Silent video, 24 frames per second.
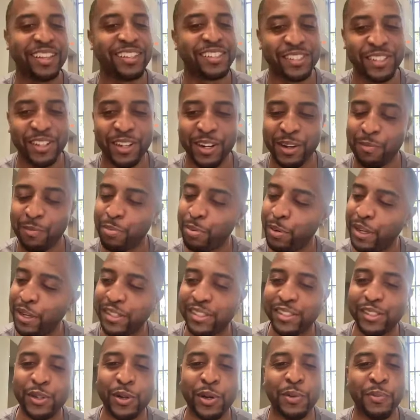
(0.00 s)
Yes, so that sir. I can,
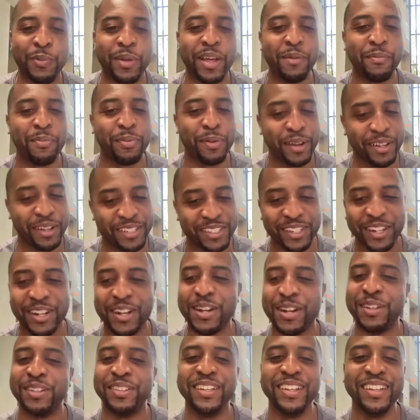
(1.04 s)
how, sure, how can I,
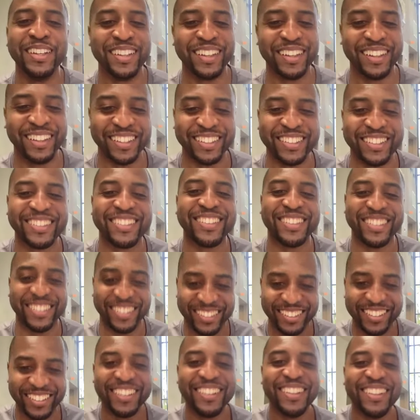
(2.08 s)
on.
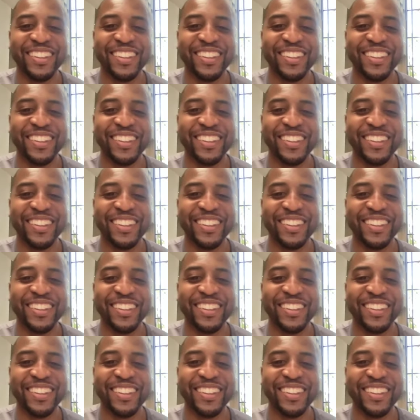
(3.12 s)
yeah.